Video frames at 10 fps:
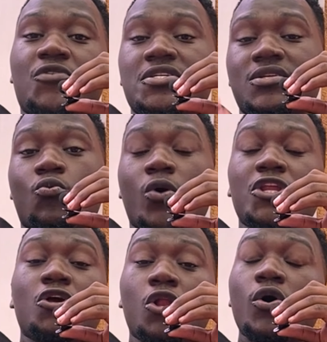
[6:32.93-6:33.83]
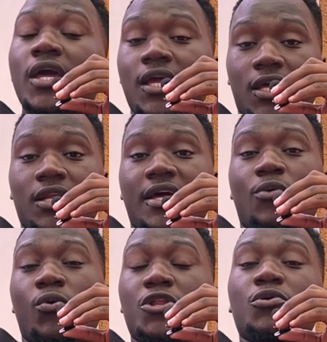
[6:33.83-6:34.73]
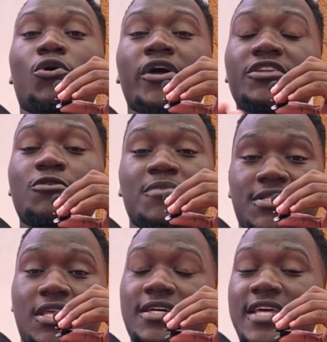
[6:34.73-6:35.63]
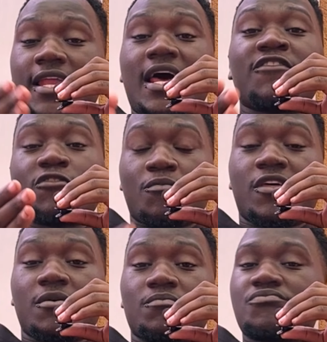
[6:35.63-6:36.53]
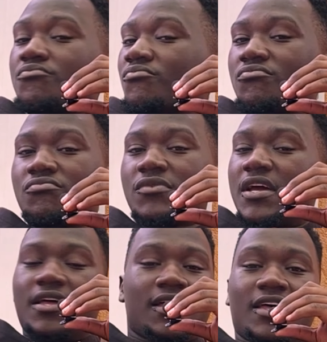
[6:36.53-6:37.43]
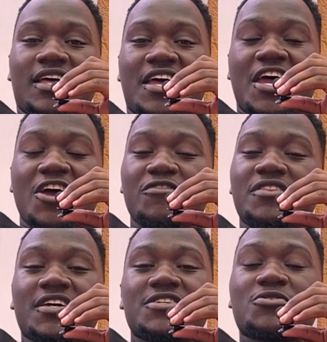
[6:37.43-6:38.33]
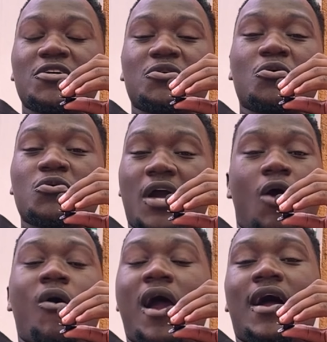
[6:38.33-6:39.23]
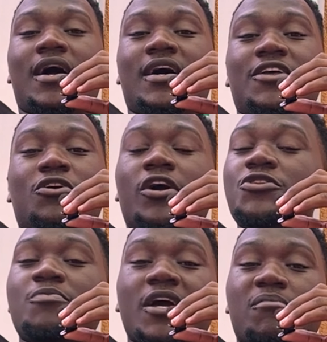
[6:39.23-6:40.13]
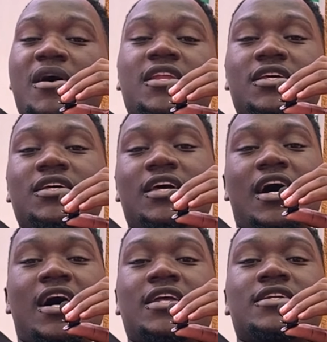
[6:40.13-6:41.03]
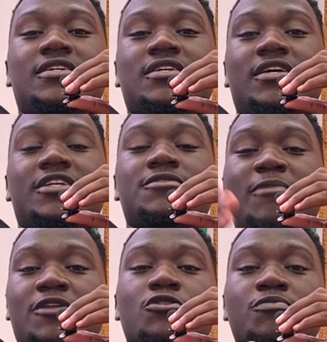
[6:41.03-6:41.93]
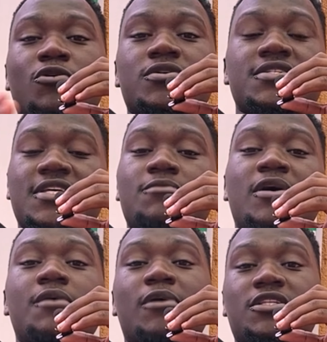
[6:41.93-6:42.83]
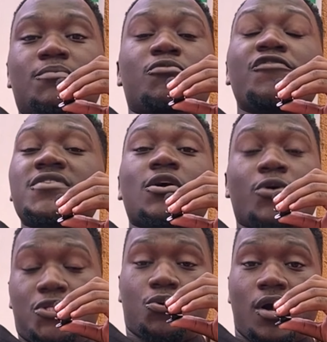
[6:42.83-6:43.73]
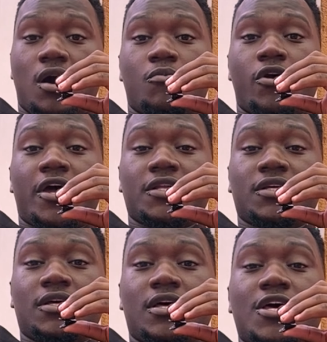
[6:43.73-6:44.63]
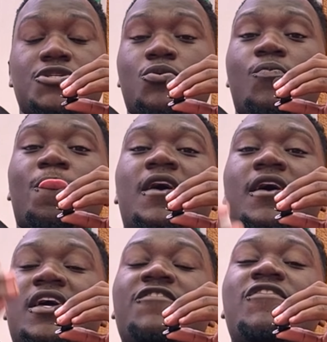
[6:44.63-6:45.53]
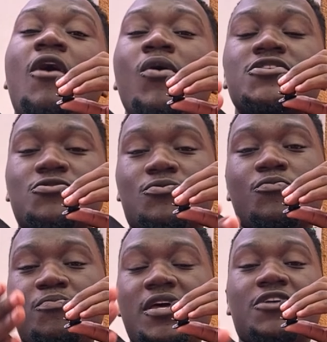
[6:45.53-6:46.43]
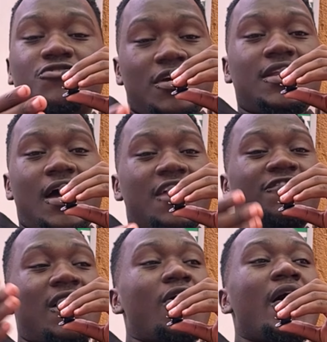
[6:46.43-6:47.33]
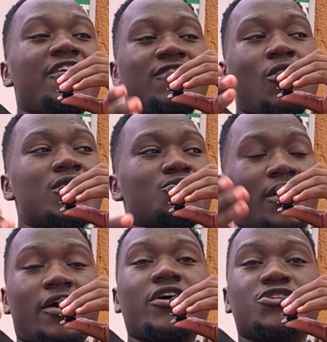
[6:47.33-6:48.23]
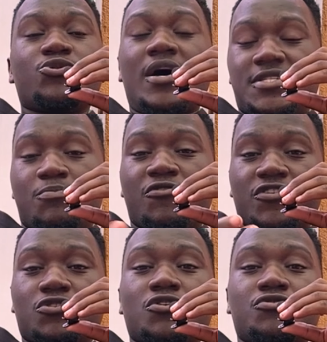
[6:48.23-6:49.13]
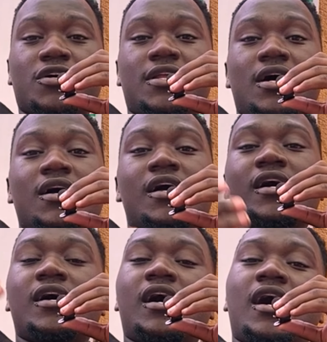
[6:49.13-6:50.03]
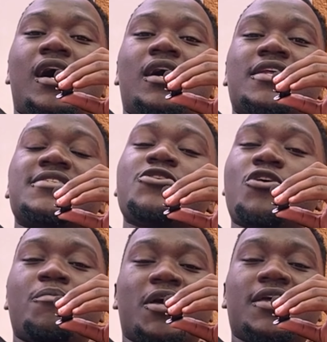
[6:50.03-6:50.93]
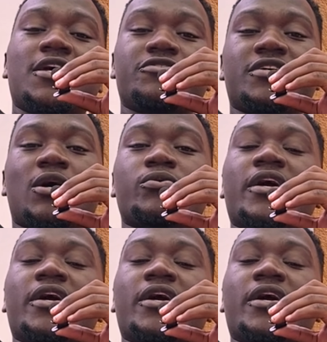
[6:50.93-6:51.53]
is when you lock in, when you correct your mistakes and learn from them, everything is going to go kawa. You're going to make money, and it might not be consistent money, but profits are going to come, right? So if I was to be a trader, if I was to encourage you as a professional trader, let's say you're a beginner trader, I would